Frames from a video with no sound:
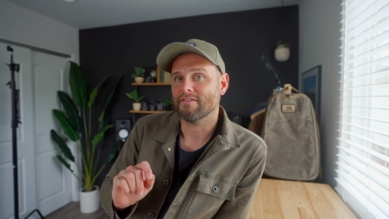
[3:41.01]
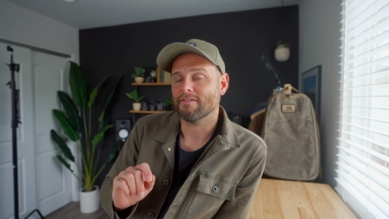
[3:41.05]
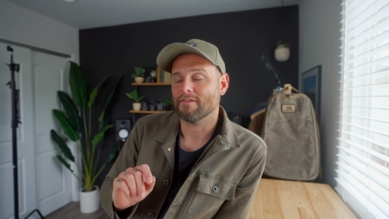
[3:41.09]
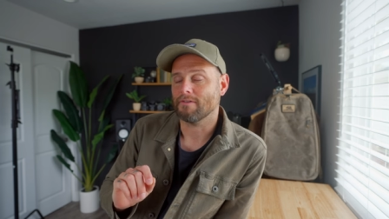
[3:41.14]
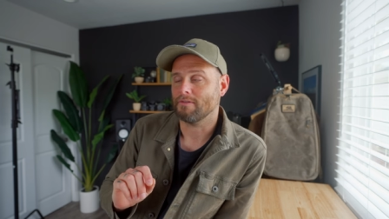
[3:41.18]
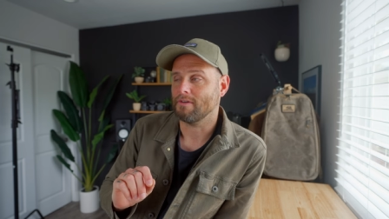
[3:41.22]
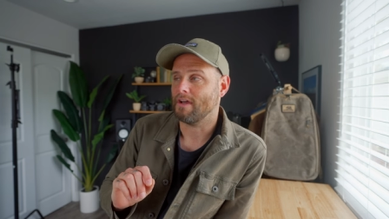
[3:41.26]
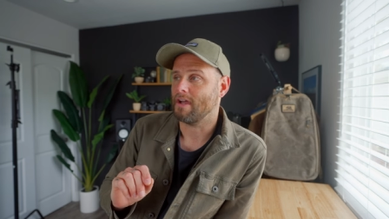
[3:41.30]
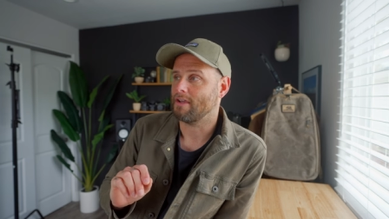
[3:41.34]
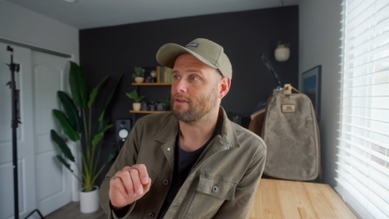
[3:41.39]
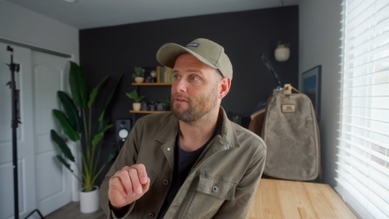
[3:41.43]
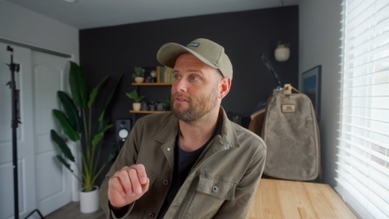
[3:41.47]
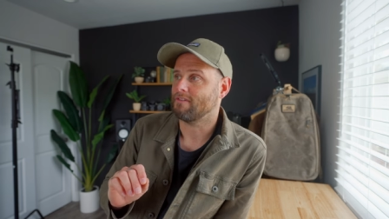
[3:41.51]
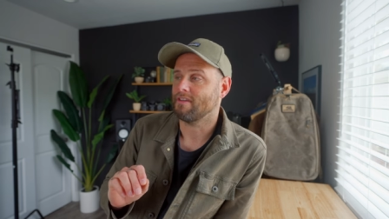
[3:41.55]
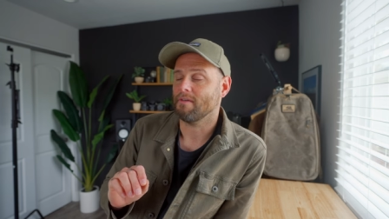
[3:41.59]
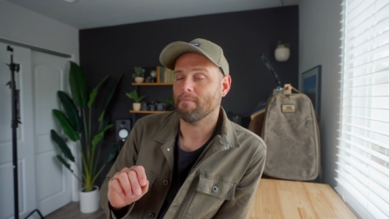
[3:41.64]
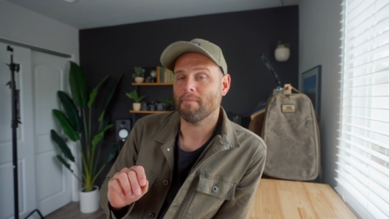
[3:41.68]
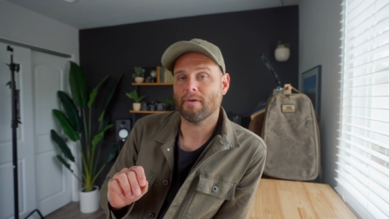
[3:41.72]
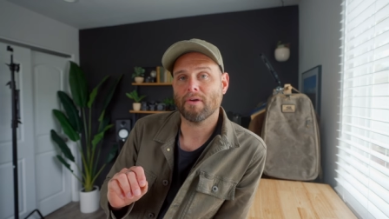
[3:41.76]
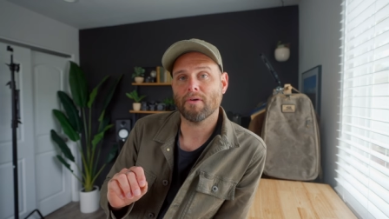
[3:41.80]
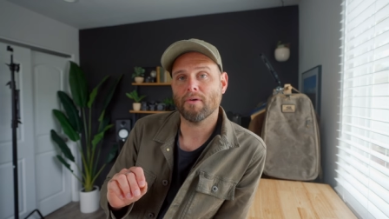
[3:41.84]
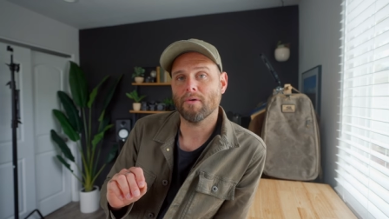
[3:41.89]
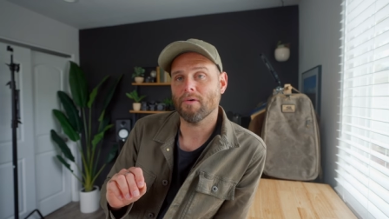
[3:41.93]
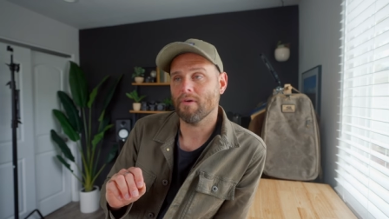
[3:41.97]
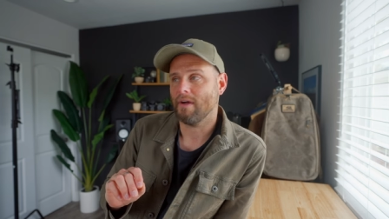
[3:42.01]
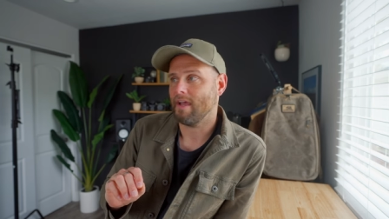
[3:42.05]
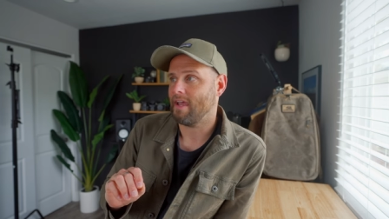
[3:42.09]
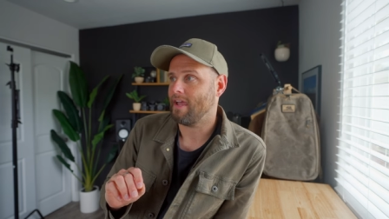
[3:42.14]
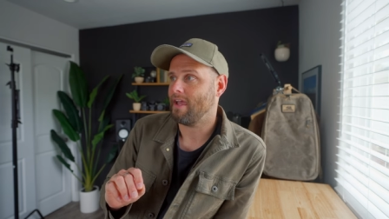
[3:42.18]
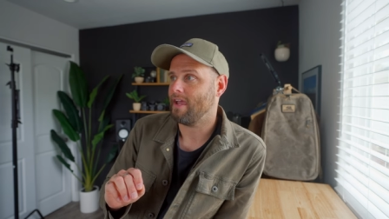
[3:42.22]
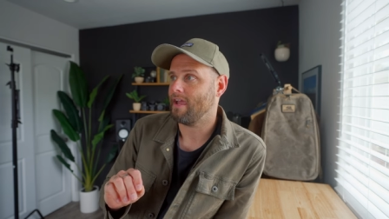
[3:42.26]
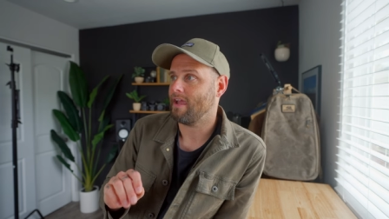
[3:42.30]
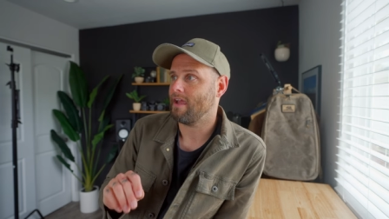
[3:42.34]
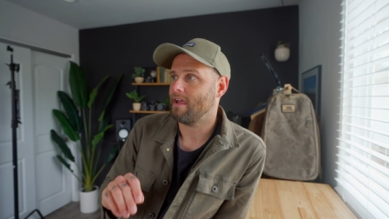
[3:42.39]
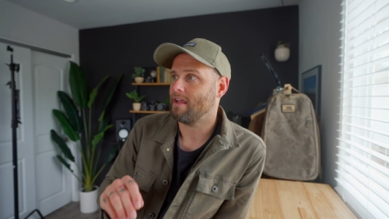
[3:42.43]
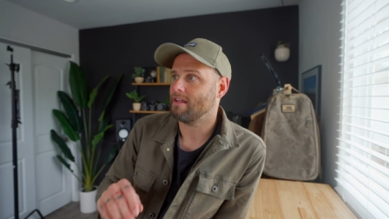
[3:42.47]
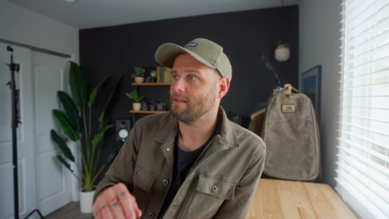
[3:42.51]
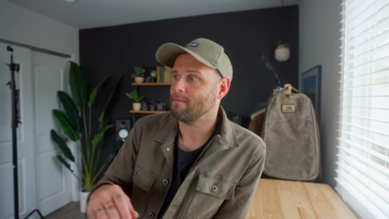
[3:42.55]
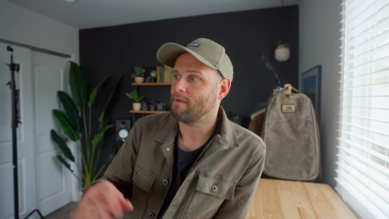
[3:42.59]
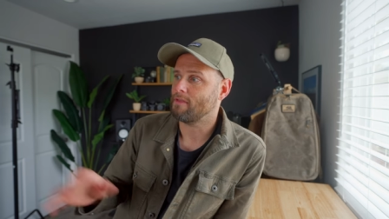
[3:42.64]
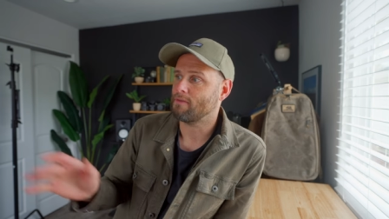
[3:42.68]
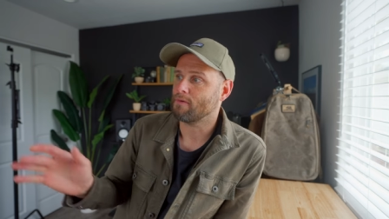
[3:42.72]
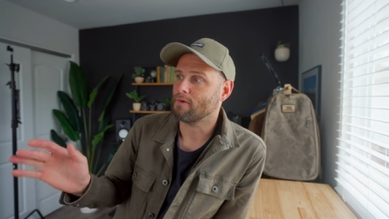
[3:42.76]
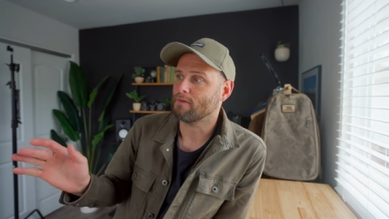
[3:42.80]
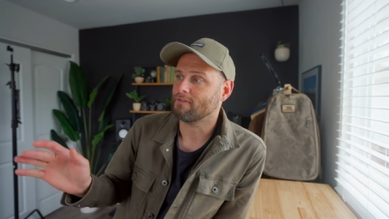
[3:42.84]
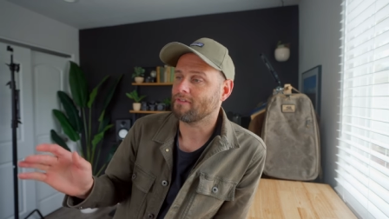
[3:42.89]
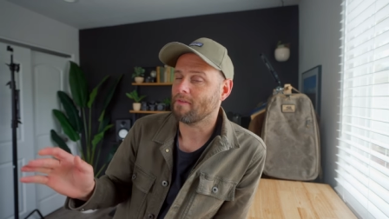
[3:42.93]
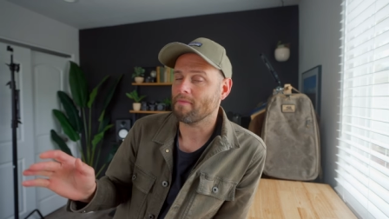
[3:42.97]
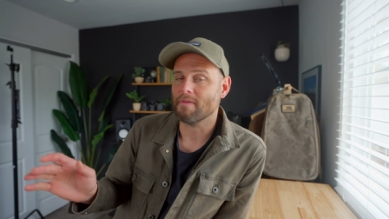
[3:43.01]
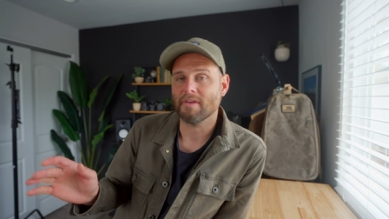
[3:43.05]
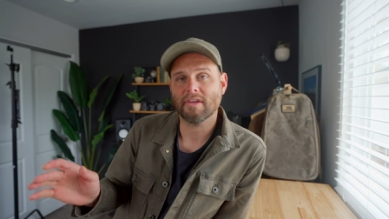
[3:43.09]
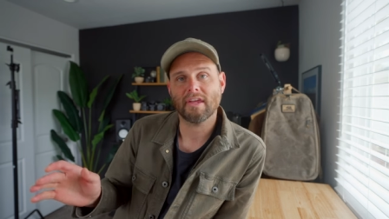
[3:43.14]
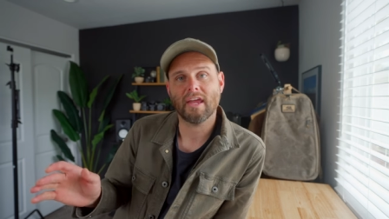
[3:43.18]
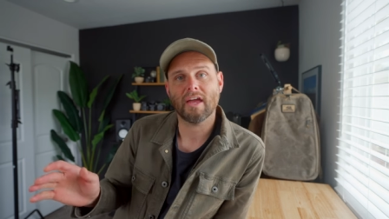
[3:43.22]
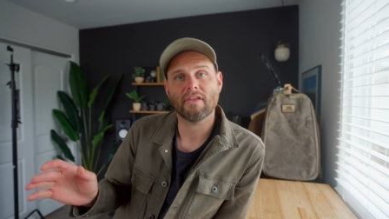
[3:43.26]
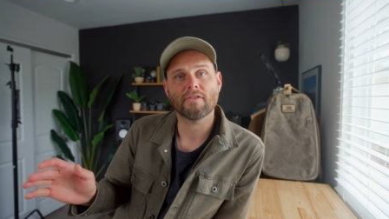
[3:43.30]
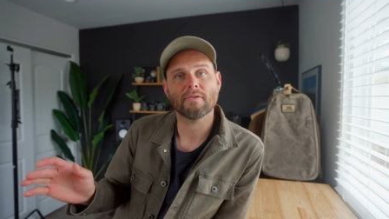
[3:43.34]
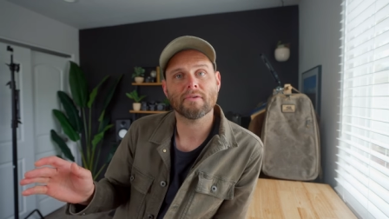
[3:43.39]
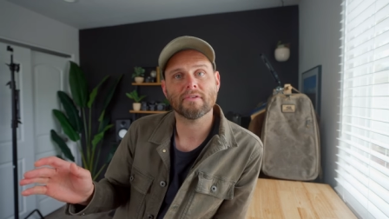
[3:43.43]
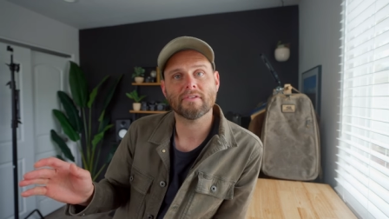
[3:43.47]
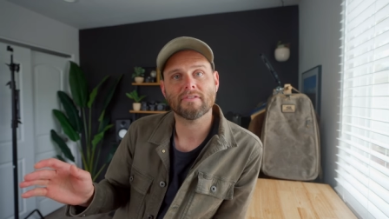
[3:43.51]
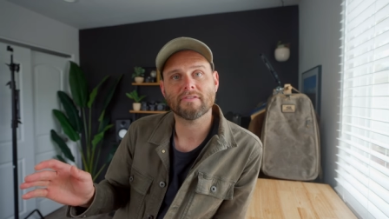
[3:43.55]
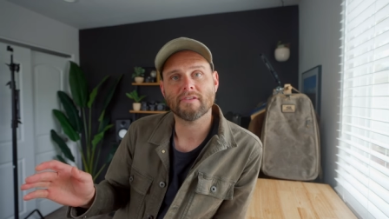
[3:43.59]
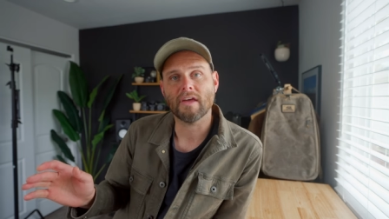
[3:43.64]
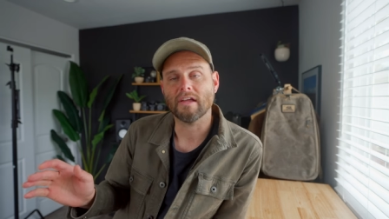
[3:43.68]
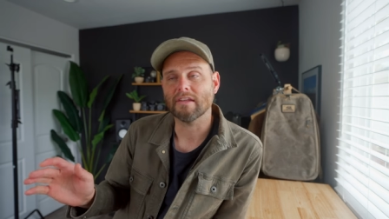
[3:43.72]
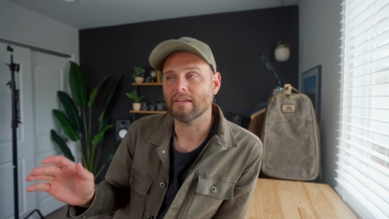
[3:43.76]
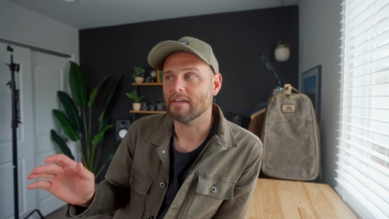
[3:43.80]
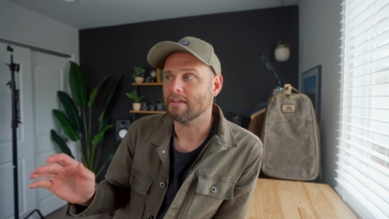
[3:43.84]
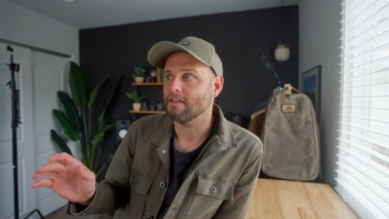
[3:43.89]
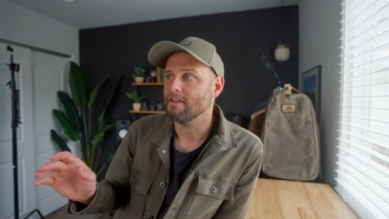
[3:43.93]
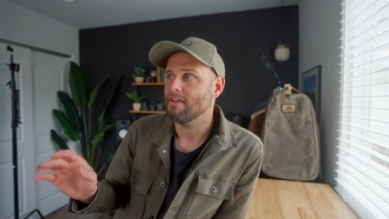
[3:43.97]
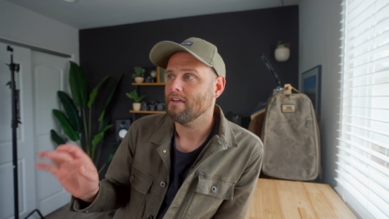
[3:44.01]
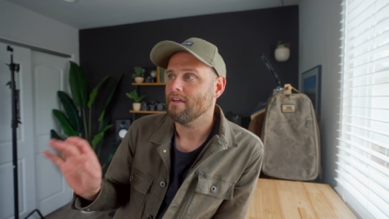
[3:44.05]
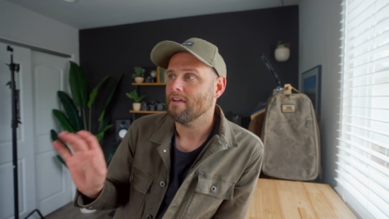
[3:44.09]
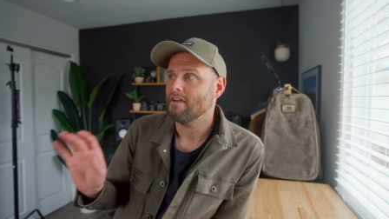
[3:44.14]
They're not your typical, hey, let me throw something together and sell it.